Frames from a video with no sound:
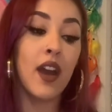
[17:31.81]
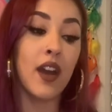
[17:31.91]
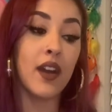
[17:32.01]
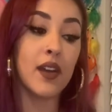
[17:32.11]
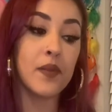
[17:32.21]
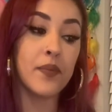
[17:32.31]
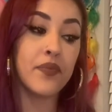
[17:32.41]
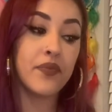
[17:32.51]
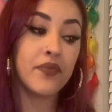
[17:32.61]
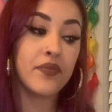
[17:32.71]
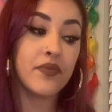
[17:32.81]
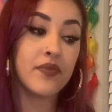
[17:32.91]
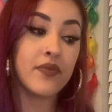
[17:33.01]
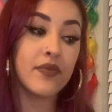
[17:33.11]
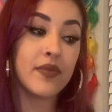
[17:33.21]
And
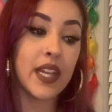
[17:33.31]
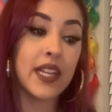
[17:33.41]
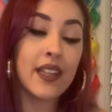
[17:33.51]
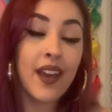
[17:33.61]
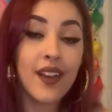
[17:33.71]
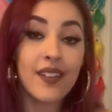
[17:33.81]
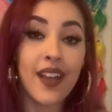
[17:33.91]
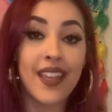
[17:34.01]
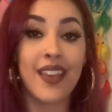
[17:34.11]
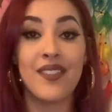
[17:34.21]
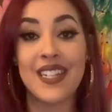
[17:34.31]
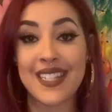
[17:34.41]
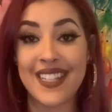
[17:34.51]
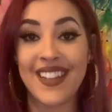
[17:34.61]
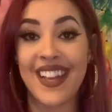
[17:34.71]
yeah, I can't wait to
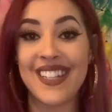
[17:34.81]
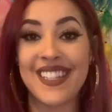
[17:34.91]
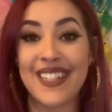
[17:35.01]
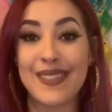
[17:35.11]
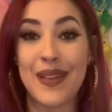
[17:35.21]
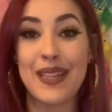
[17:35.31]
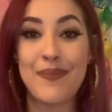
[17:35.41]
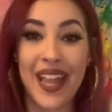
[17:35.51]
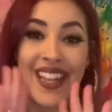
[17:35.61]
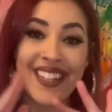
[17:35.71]
see you guys next month. Bye.